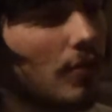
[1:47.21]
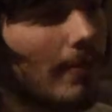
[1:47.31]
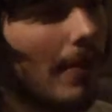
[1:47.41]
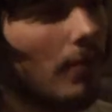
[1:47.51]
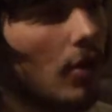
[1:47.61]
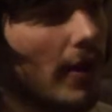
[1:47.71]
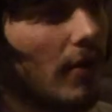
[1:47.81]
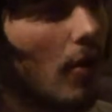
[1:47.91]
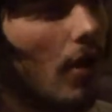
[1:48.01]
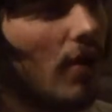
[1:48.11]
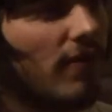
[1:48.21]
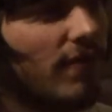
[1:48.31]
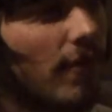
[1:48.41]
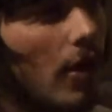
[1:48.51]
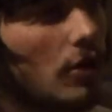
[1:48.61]
remember in our
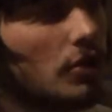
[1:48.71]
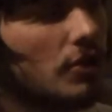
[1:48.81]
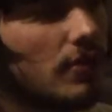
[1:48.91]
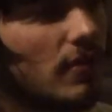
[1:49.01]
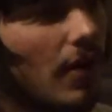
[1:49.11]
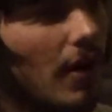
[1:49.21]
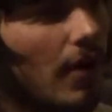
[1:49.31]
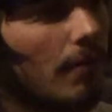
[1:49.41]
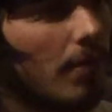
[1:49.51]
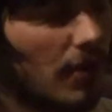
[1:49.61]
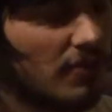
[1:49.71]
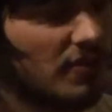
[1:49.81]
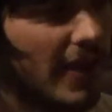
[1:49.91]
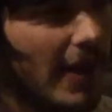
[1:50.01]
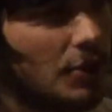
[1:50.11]
first
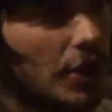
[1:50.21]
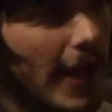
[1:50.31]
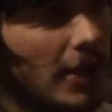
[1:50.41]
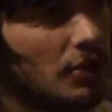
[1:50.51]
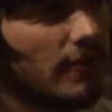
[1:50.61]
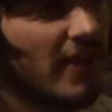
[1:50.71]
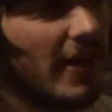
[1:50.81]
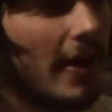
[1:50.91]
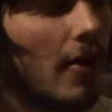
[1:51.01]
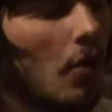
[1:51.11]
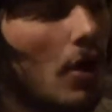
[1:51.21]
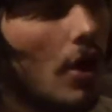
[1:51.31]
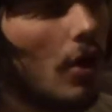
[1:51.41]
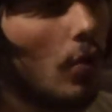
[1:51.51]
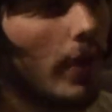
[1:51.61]
Ballistic Education video,
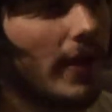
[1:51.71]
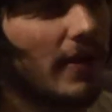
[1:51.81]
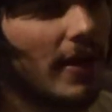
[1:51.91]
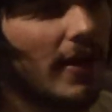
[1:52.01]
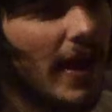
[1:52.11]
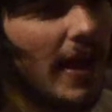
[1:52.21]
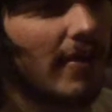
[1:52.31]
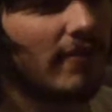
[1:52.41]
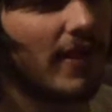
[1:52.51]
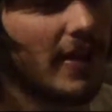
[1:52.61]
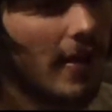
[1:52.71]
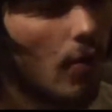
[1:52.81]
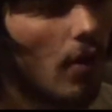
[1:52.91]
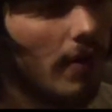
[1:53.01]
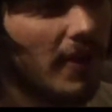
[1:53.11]
we did a
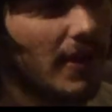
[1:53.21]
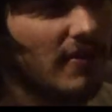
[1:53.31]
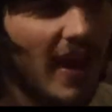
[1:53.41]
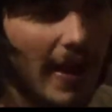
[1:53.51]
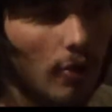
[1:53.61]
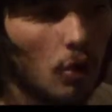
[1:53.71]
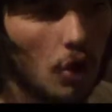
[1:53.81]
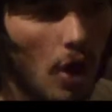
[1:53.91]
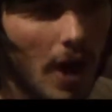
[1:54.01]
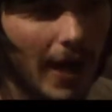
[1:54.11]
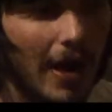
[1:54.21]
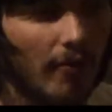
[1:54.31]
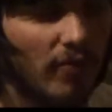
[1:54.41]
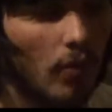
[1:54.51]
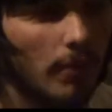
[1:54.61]
video on the Taylor
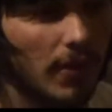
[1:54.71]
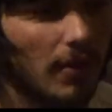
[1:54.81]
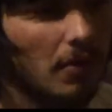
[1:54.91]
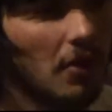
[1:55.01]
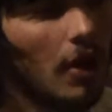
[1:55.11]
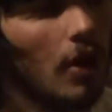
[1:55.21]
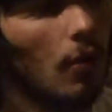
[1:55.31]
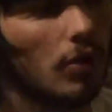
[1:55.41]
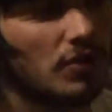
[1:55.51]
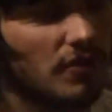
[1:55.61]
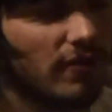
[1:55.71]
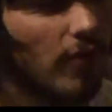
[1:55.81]
knockout formula, which is a